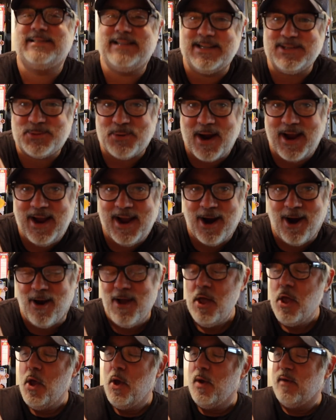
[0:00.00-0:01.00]
says right here,
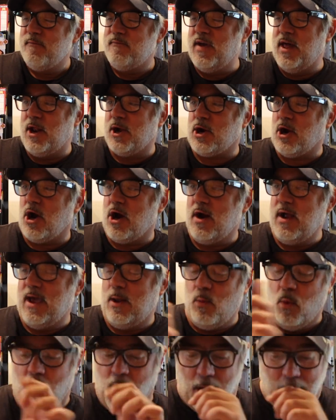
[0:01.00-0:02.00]
vinegar
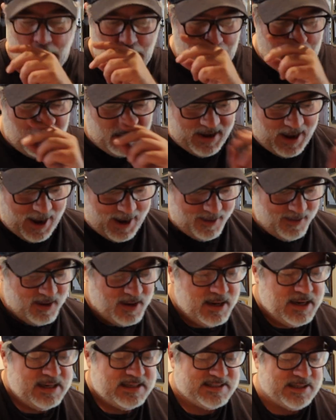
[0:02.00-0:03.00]
and water. Okay,
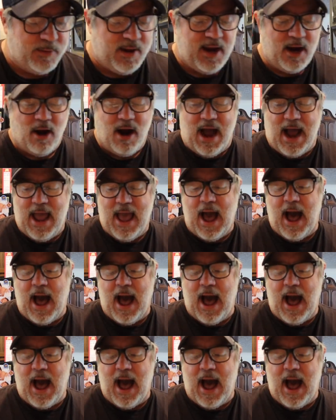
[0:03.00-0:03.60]
so here I